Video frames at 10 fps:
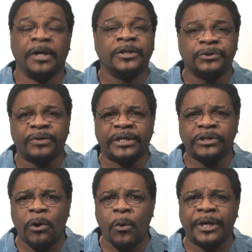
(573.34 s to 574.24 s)
So that
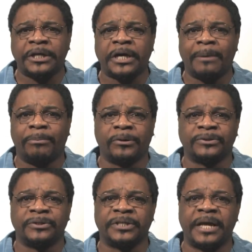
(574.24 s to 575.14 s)
low-income
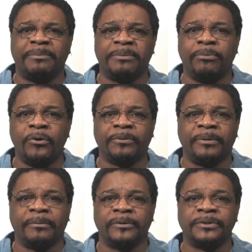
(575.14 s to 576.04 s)
persons can be board
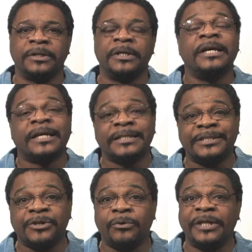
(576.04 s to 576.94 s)
members,
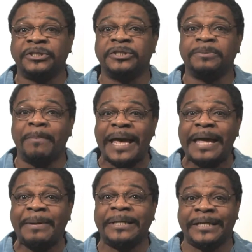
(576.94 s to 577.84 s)
considerations
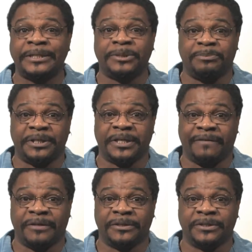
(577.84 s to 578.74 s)
may need to be
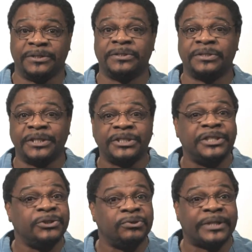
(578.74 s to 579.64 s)
given to such
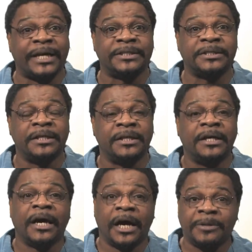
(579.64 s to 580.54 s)
issues as
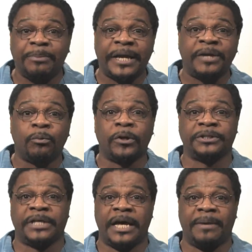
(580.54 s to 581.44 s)
unpaid work
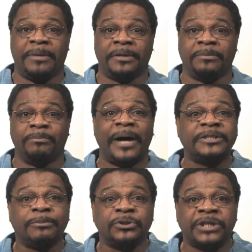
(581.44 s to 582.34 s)
time and
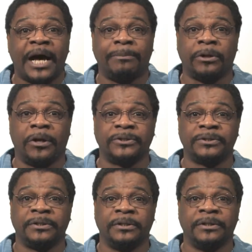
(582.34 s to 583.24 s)
possible job
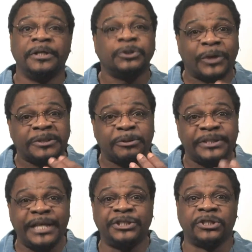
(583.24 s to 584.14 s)
loss,
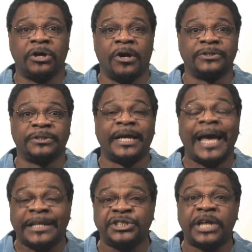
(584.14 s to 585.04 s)
transportation costs,
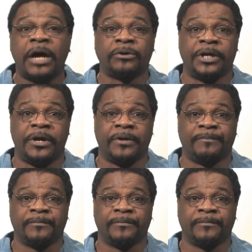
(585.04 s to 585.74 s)
and childcare.